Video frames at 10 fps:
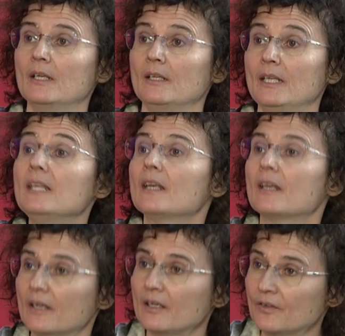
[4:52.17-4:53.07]

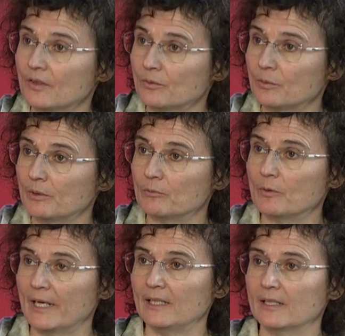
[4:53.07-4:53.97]
So there does seem
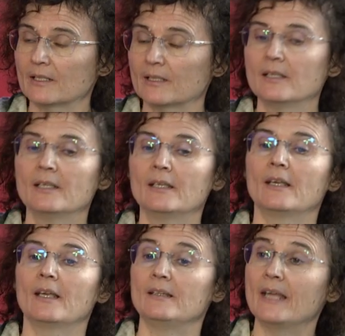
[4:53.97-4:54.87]
to be
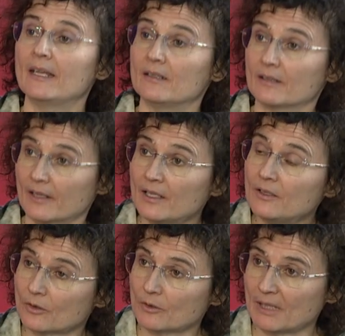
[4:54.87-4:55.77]

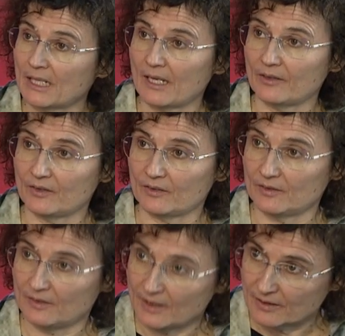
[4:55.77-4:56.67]
some reason
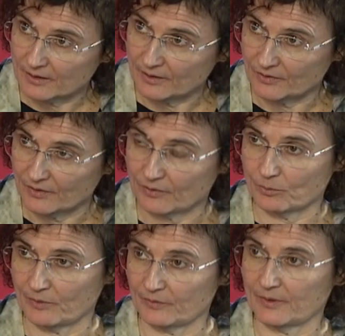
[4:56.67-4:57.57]
that sleep is
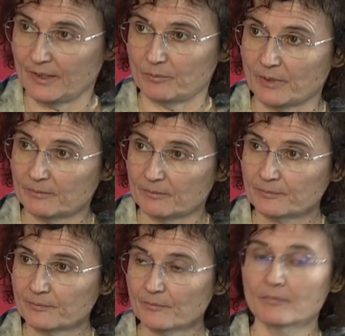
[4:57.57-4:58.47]
essential, even though it
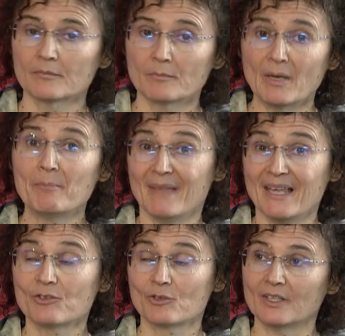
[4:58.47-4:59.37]
seems to almost go
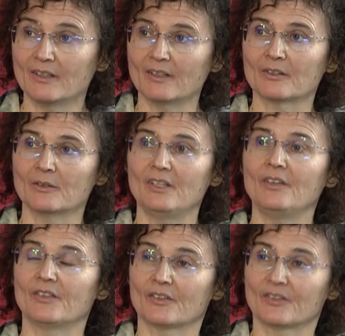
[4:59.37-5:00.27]
against
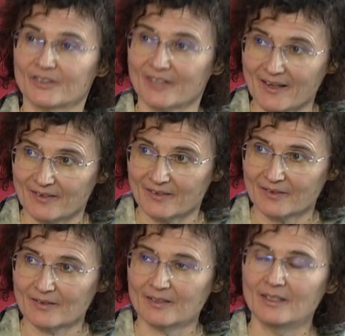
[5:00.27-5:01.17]
evolution because
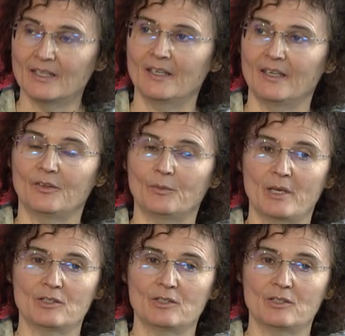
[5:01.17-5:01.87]
you are so vulnerable.